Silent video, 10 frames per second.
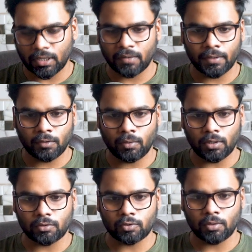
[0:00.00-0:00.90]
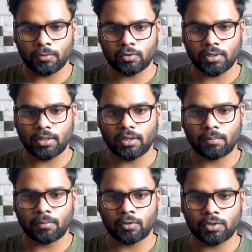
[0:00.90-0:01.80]
whatever you want. So I'm using here
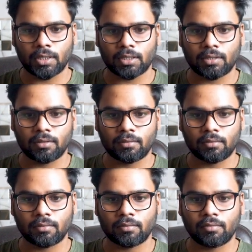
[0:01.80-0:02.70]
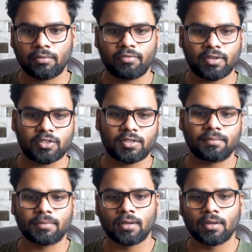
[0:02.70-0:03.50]
project first.